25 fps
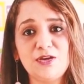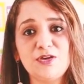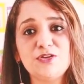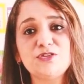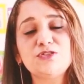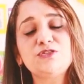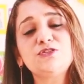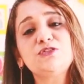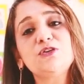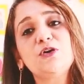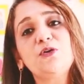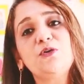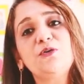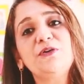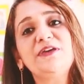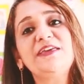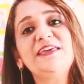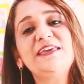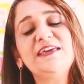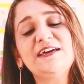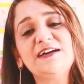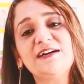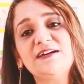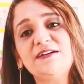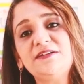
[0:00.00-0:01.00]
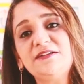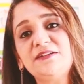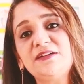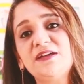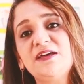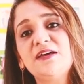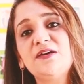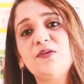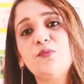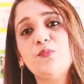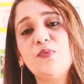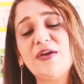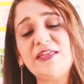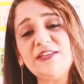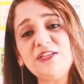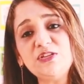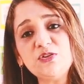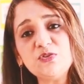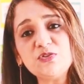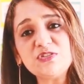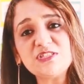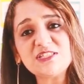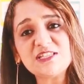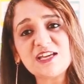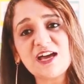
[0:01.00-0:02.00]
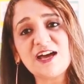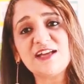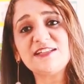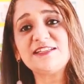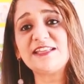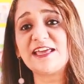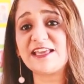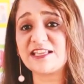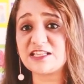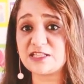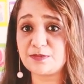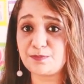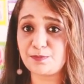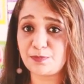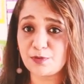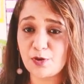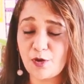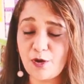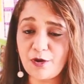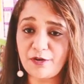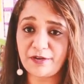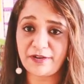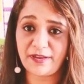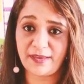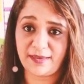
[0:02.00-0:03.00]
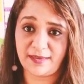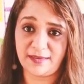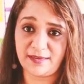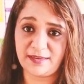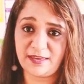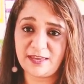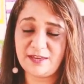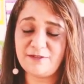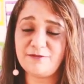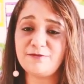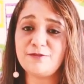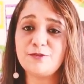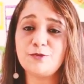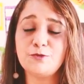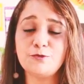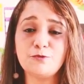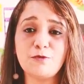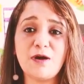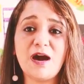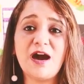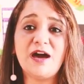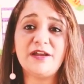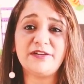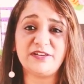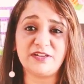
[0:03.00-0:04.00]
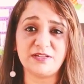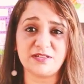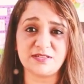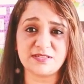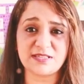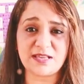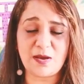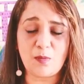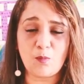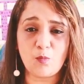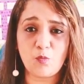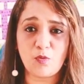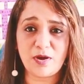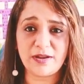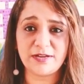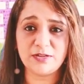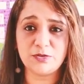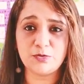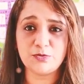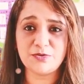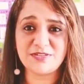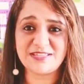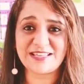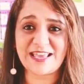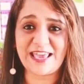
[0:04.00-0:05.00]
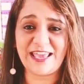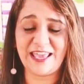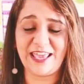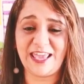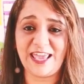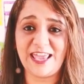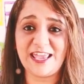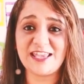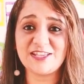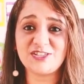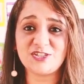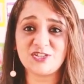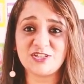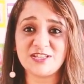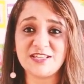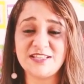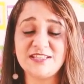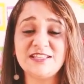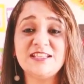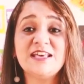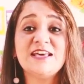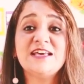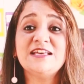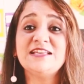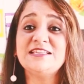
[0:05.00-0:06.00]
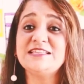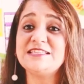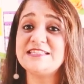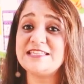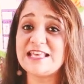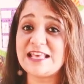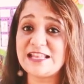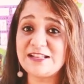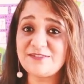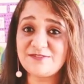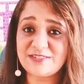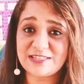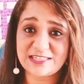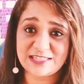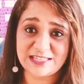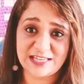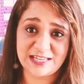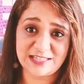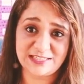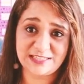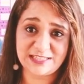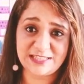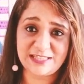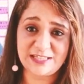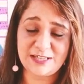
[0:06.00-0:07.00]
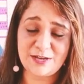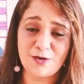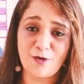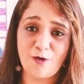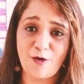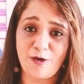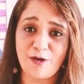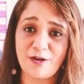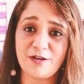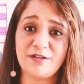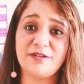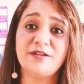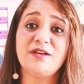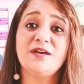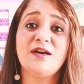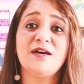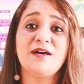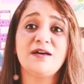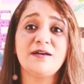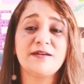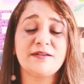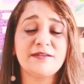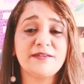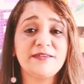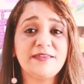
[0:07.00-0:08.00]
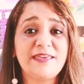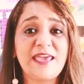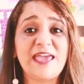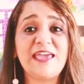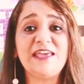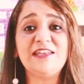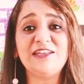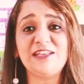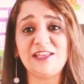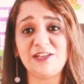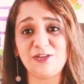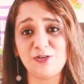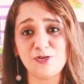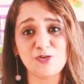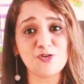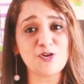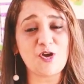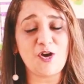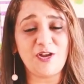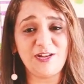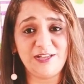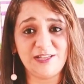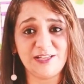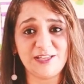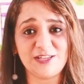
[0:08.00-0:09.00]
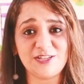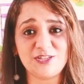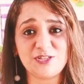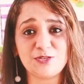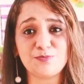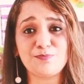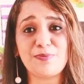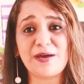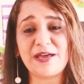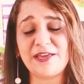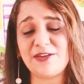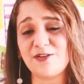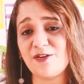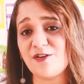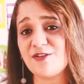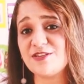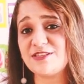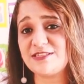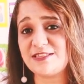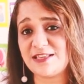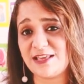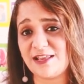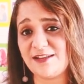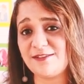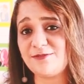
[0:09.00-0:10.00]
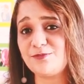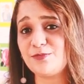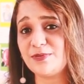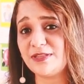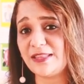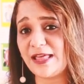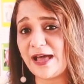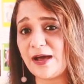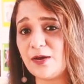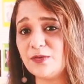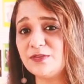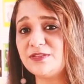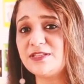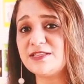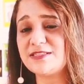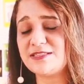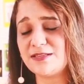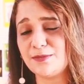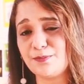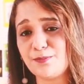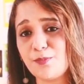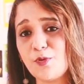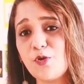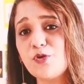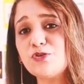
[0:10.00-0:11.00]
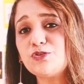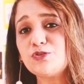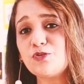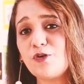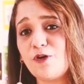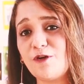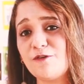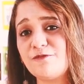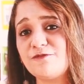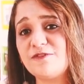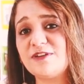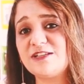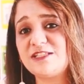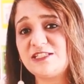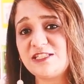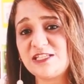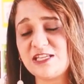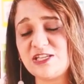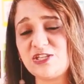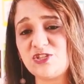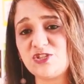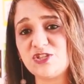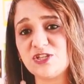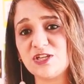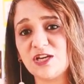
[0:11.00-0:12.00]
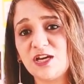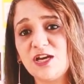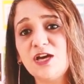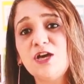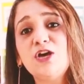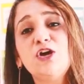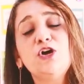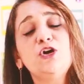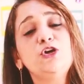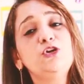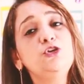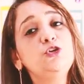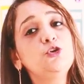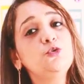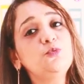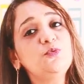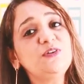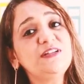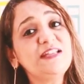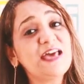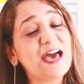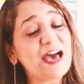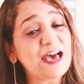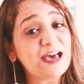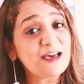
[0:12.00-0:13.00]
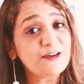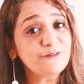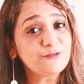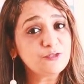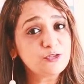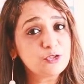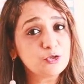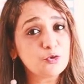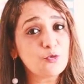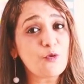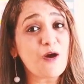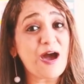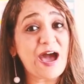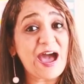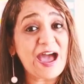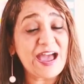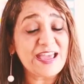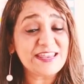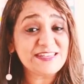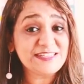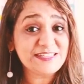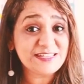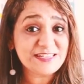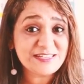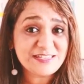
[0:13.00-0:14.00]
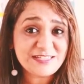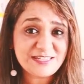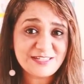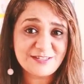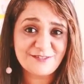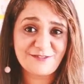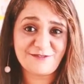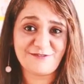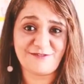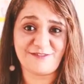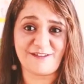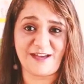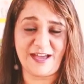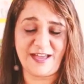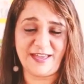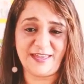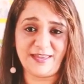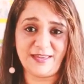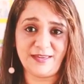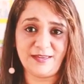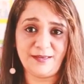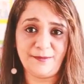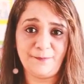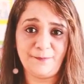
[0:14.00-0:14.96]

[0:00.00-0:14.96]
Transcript: So here, when you start exploring, if you are someone who is engaged in self-study or gaining knowledge by yourself without the support of a teacher, you would have to identify